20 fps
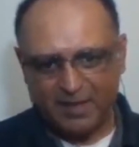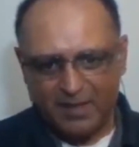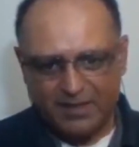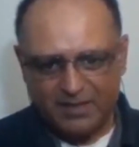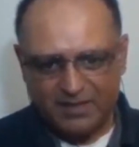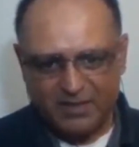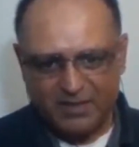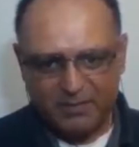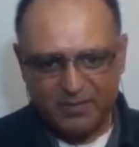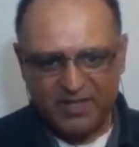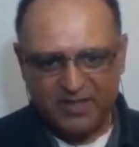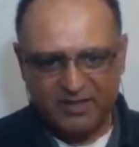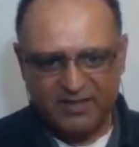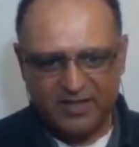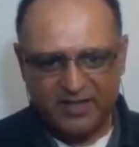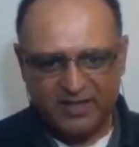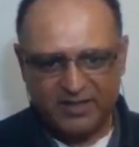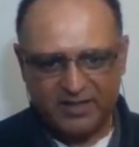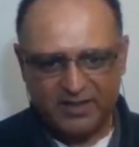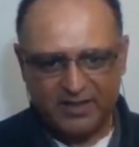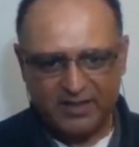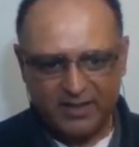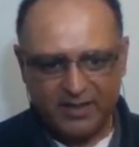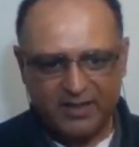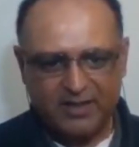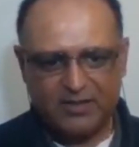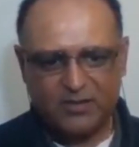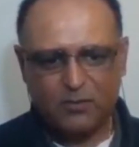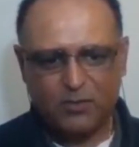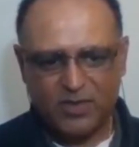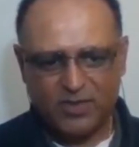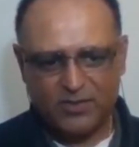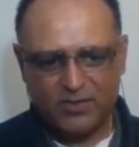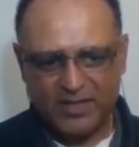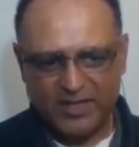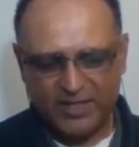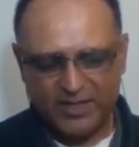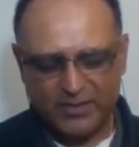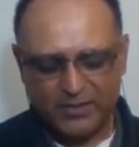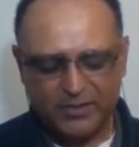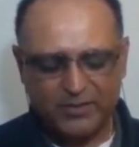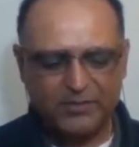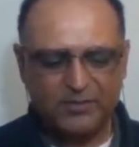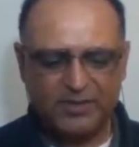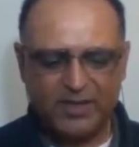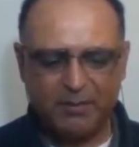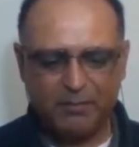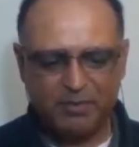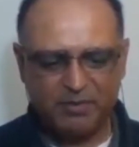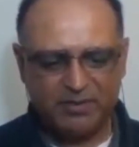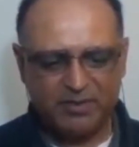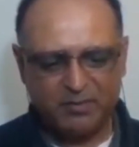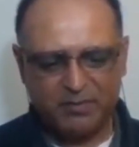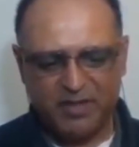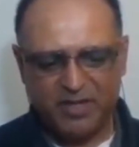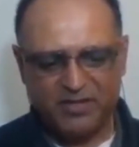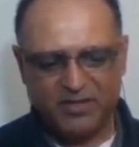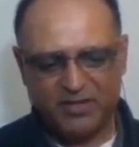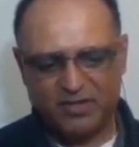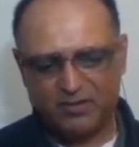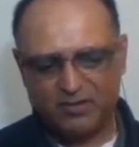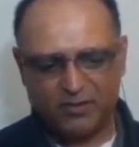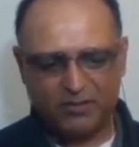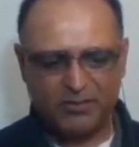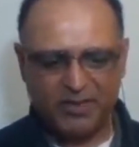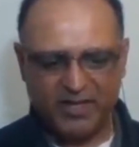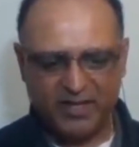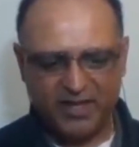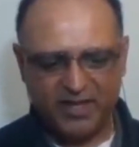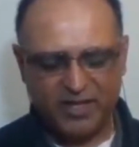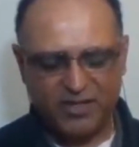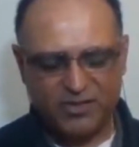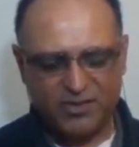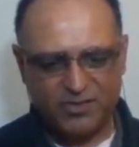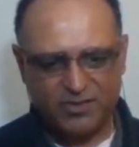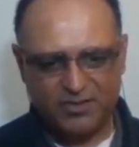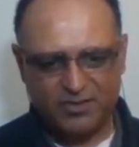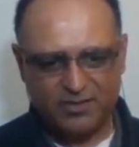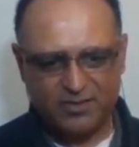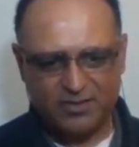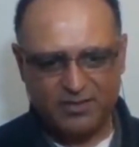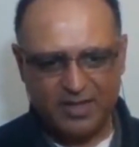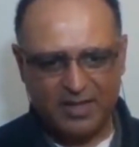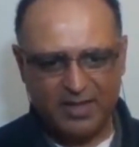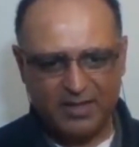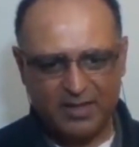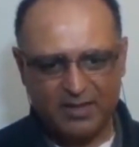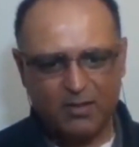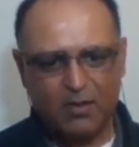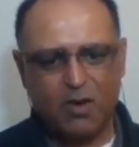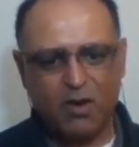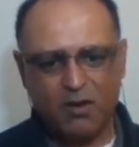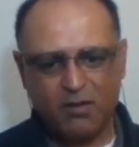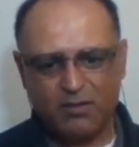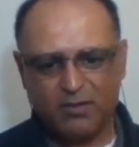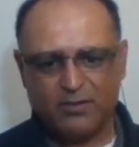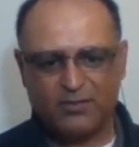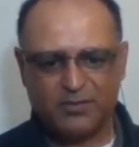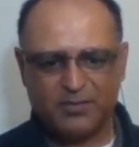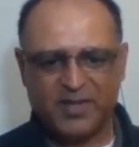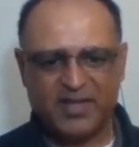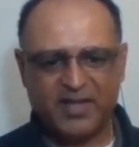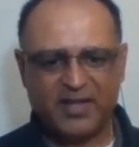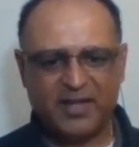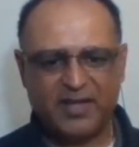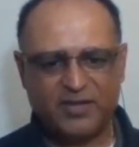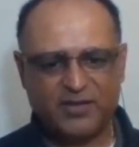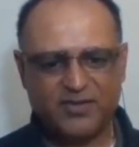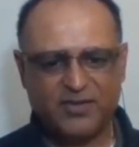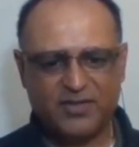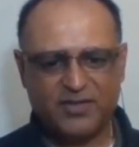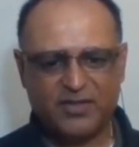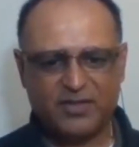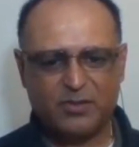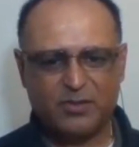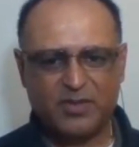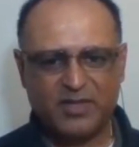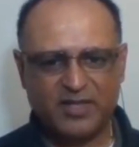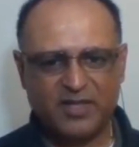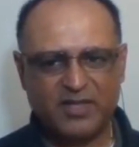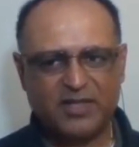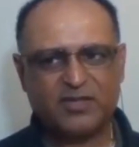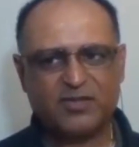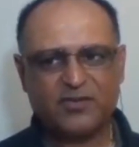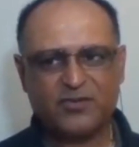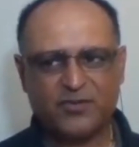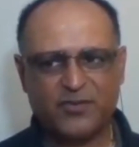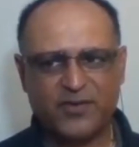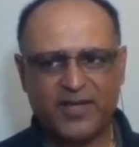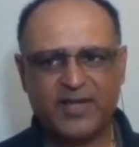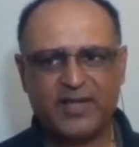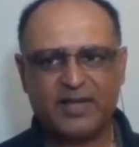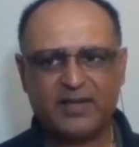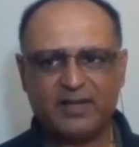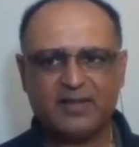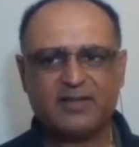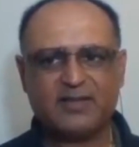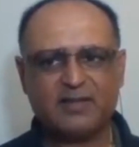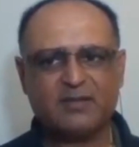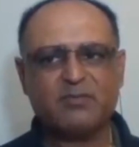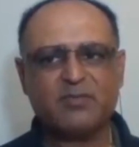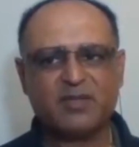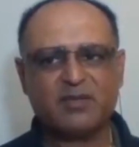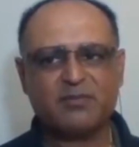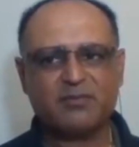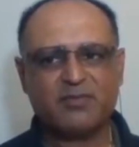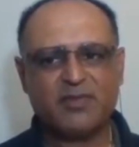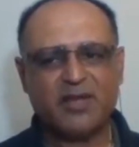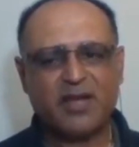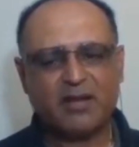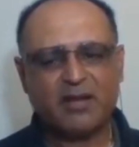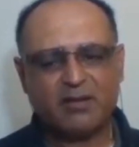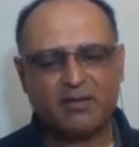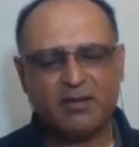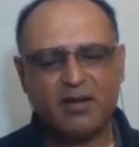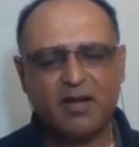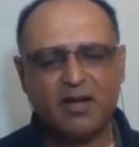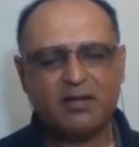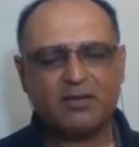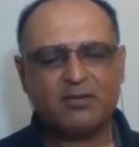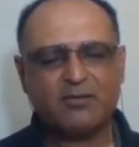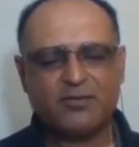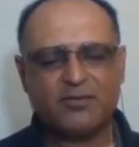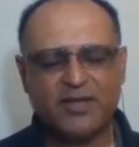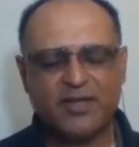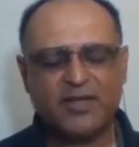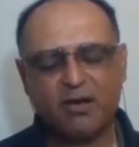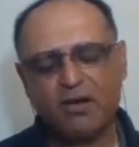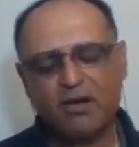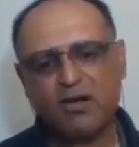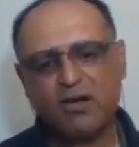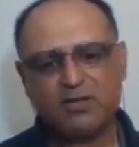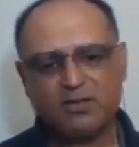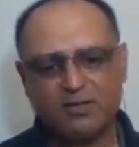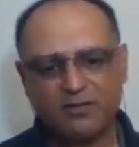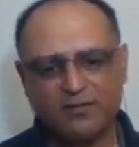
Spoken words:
It's debilitating. So what do? They put the patient on medications. All those medications are doing is treating the symptom. They're not treating the cause.